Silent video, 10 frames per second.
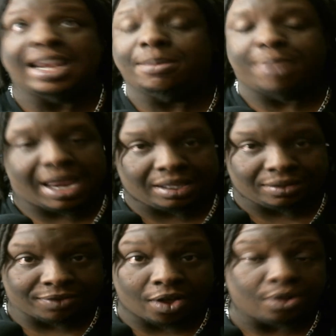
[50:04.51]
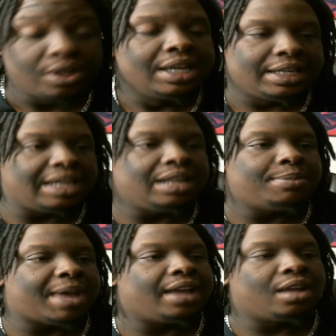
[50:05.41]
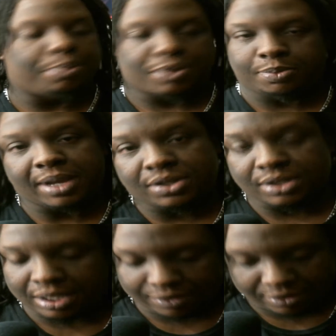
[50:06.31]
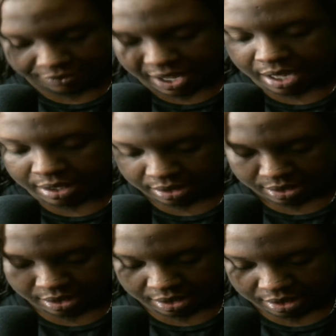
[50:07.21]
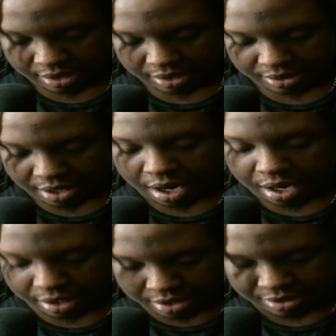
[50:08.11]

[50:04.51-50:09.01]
Anybody can fall. Getting back up, especially if you're fat, is hard.